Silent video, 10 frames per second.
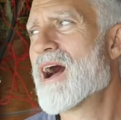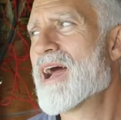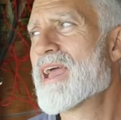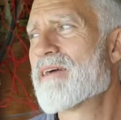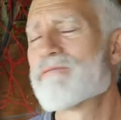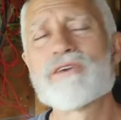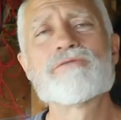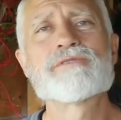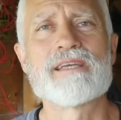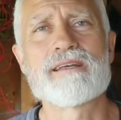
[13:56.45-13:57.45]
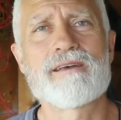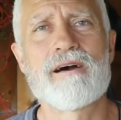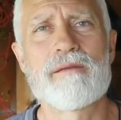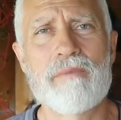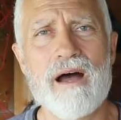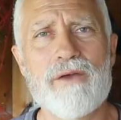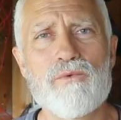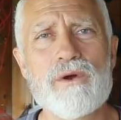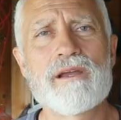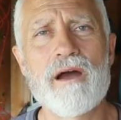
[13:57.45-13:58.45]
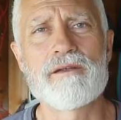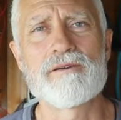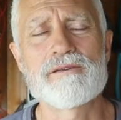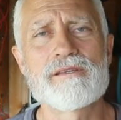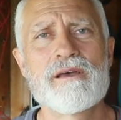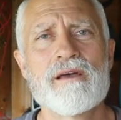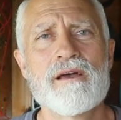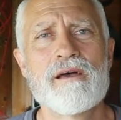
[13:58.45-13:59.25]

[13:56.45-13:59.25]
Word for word: I have used it on my wood gunnels